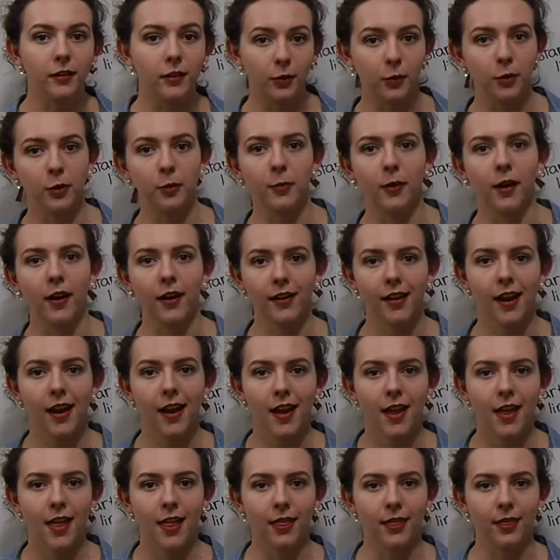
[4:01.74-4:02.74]
leeward mark,
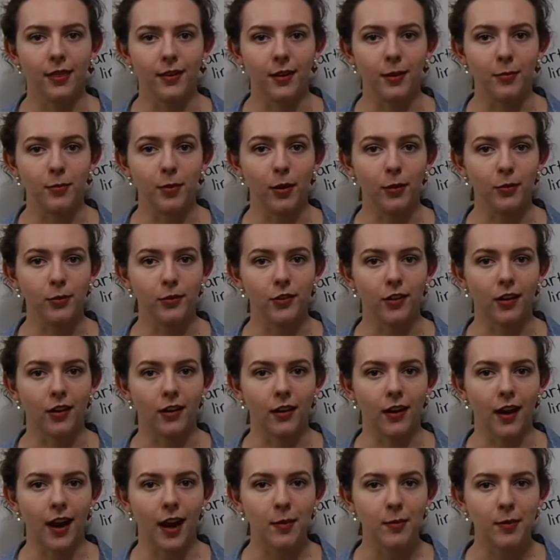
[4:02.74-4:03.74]
the boats
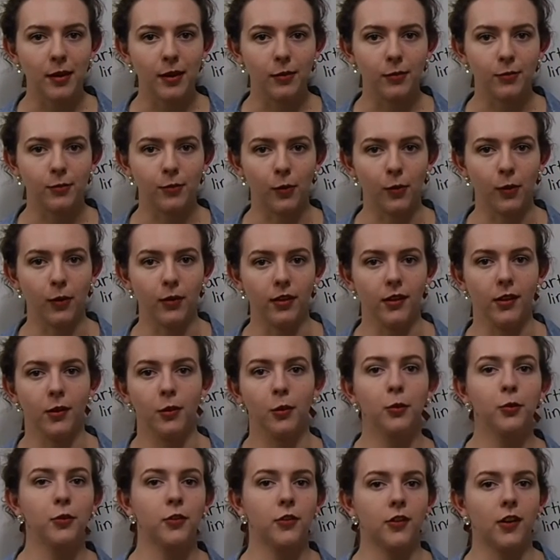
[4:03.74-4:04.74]
are aiming for the
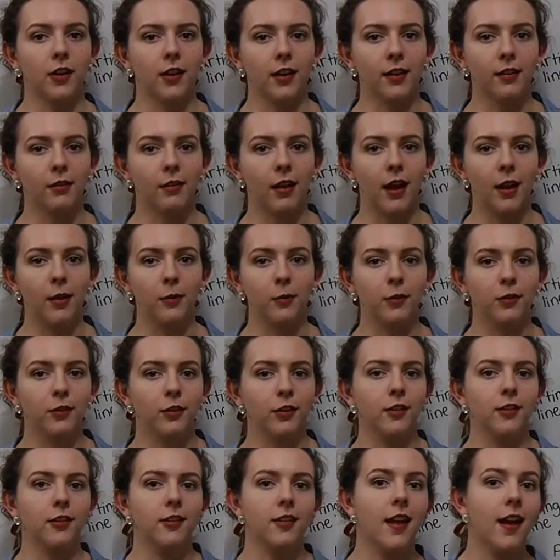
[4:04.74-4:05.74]
old starting line, which
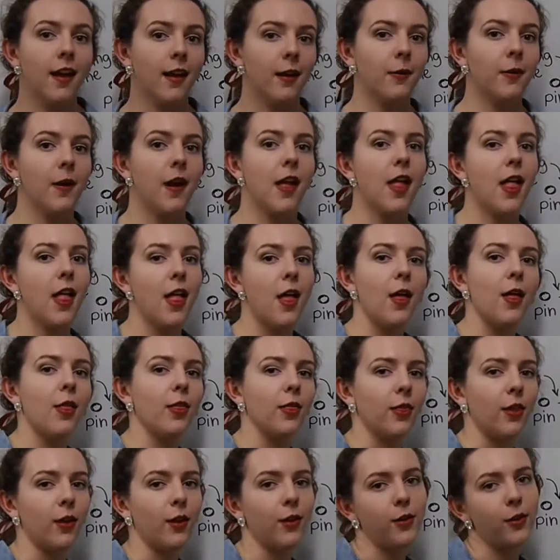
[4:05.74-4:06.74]
is now
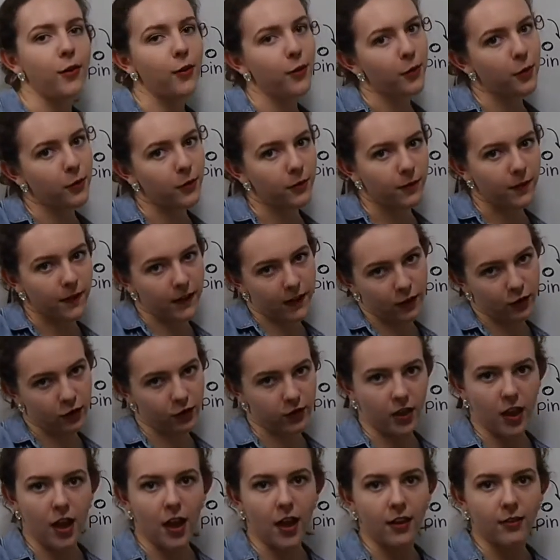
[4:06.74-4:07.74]
the new
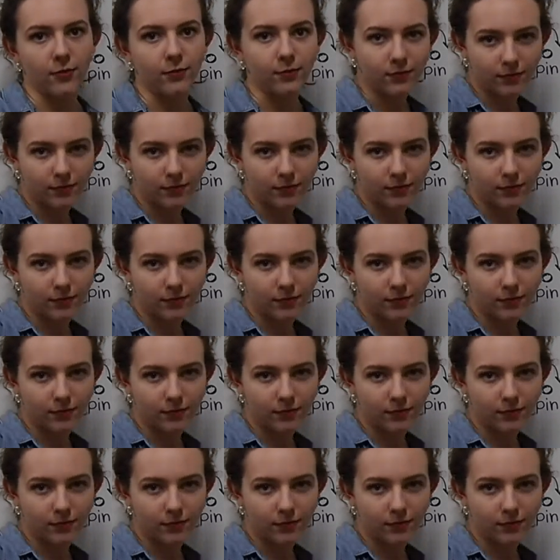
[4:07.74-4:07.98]
finish line.